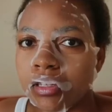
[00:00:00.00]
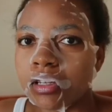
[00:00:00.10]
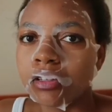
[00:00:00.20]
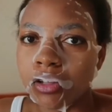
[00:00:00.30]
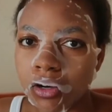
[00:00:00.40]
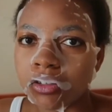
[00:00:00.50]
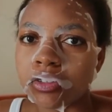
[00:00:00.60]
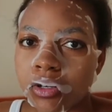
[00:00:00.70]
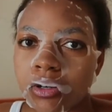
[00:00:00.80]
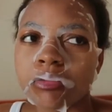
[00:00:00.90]
thinking
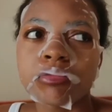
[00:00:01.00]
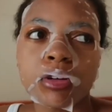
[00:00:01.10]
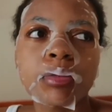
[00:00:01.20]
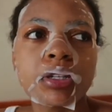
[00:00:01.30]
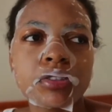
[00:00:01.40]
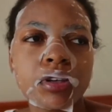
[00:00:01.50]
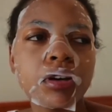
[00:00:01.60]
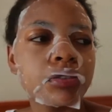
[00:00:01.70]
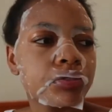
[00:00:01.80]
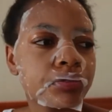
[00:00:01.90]
long term for myself.